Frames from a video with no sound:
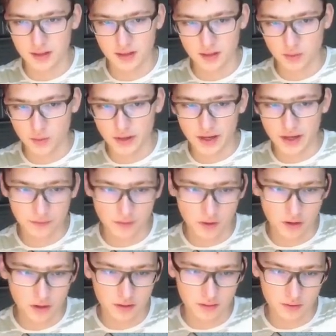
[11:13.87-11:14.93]
Queen a
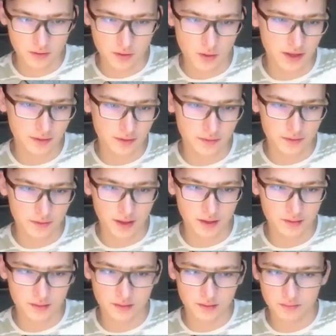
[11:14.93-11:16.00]
four, queen d three.
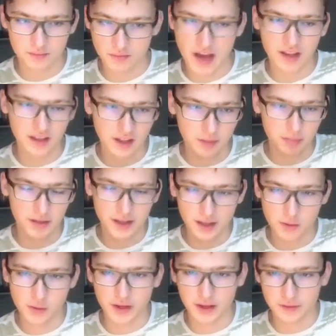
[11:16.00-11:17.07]
I like playing
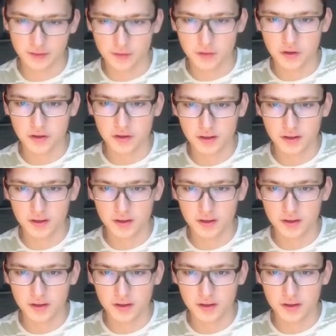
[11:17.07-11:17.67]
queen a four.